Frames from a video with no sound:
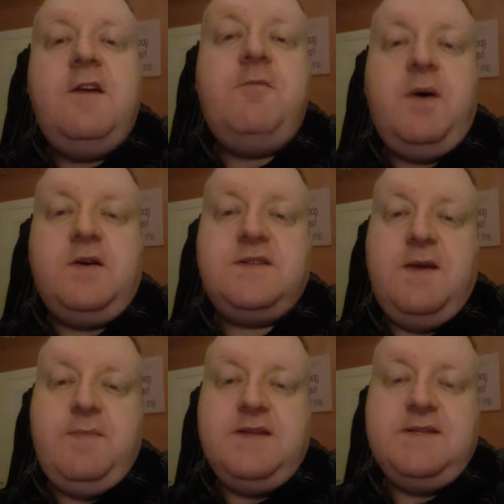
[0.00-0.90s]
gift
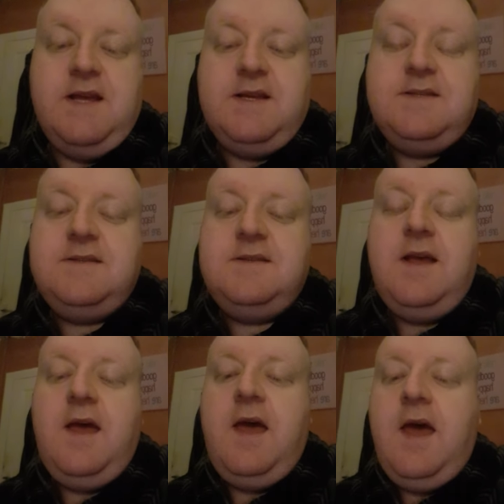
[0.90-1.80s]
basket business,
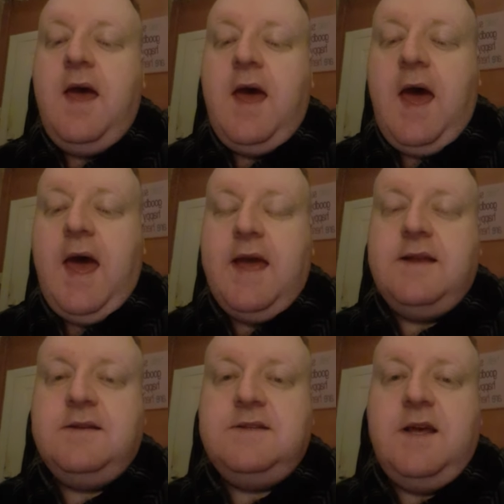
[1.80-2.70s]

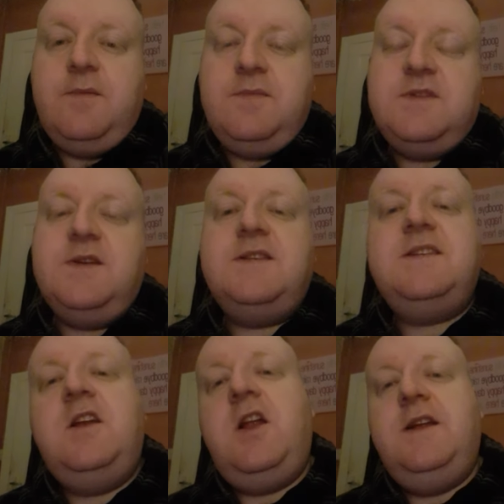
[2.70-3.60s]
and so it's
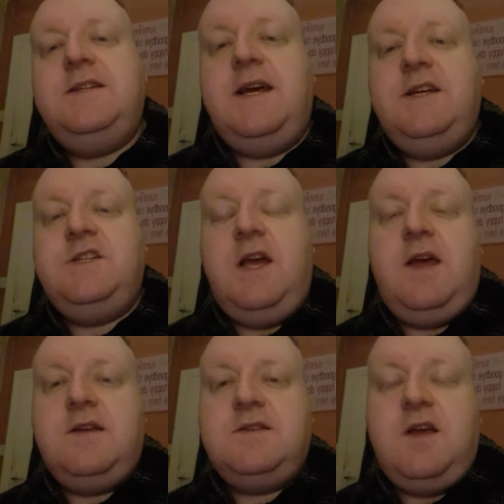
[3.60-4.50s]
still early days
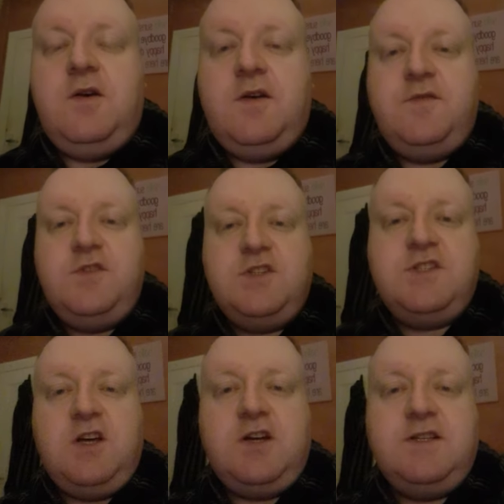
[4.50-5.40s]
yet, so I've just
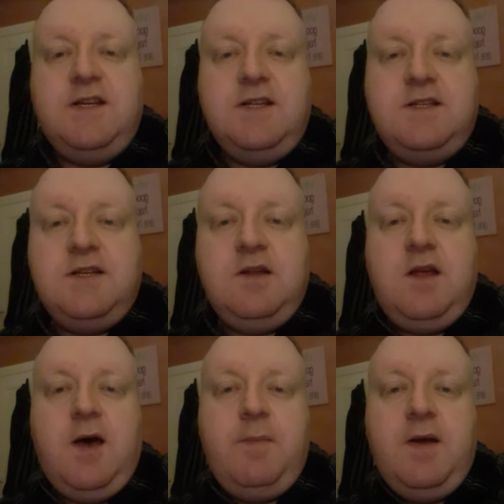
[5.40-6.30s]
started
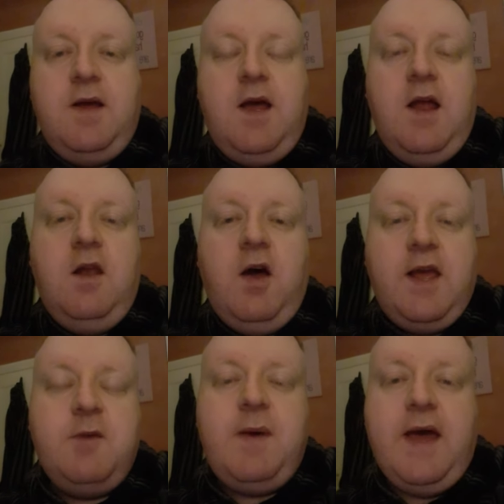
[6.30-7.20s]
up a
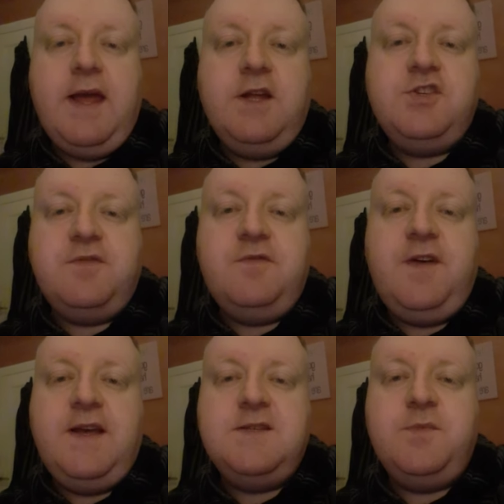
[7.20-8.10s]
like page on
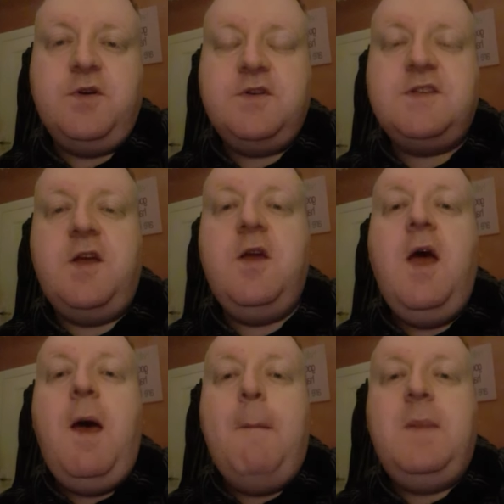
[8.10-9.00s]
Facebook, so
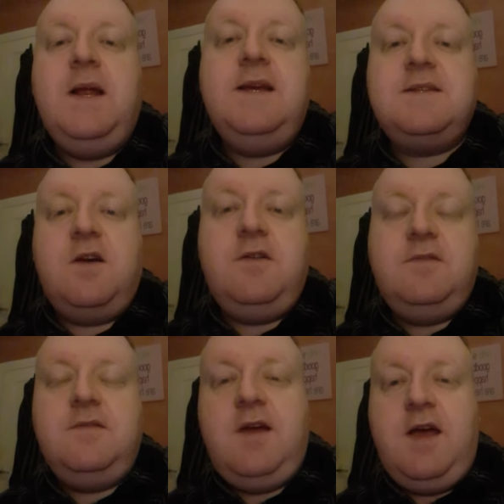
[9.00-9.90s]
please go
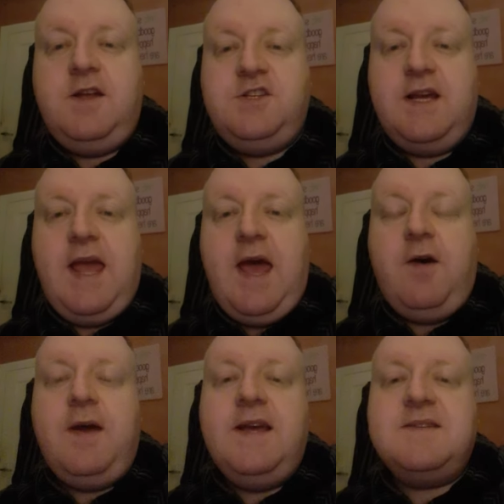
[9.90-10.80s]
and check it
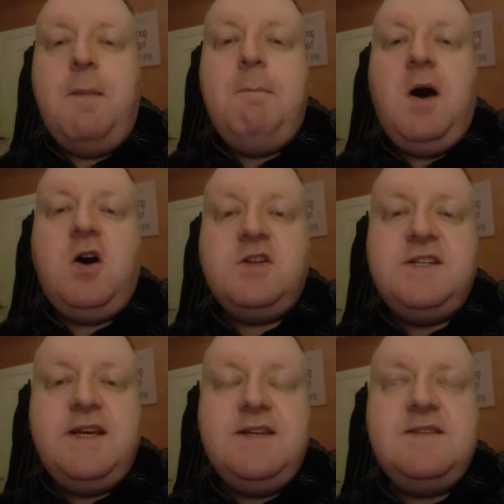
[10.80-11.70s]
out. It's
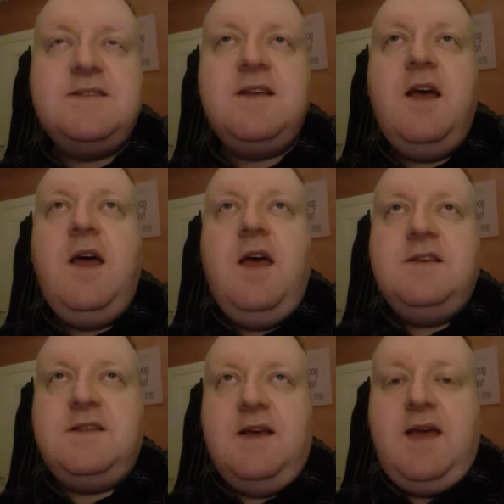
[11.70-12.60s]
Marty's,
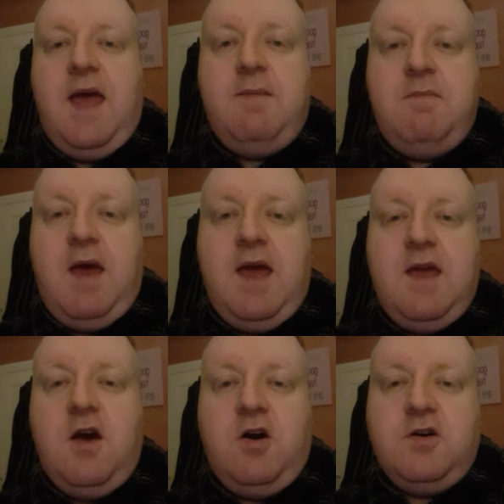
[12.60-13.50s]
so that
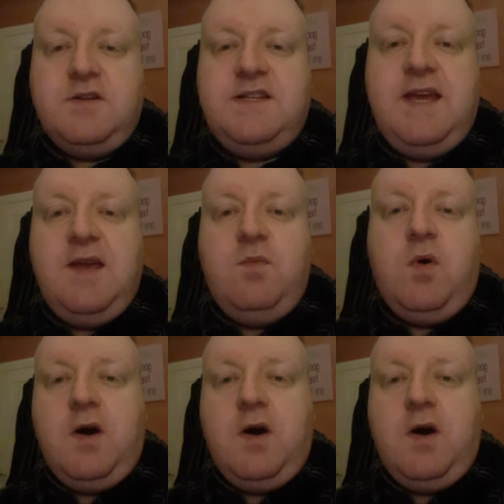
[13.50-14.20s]
Marty